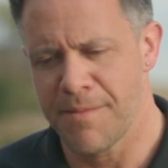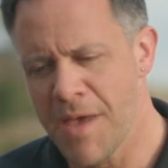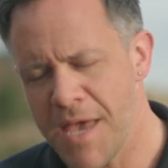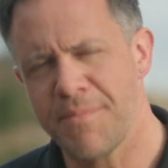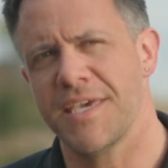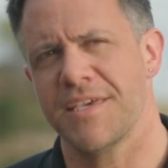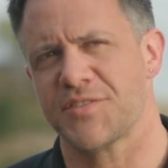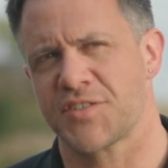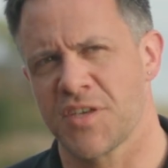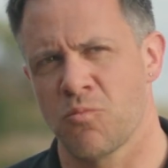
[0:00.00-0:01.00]
And maybe
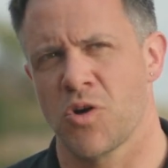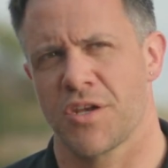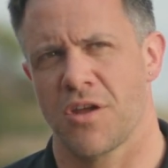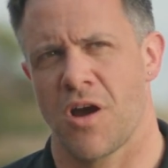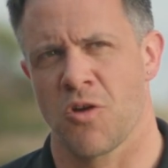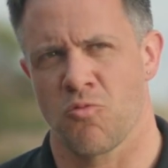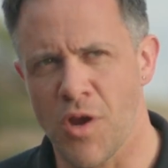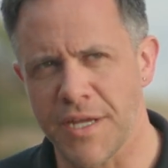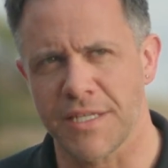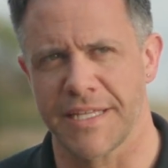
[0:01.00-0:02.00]
somewhat
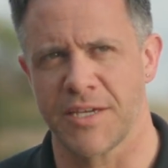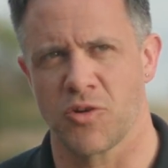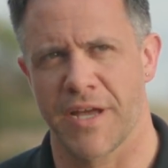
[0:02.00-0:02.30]
ironically or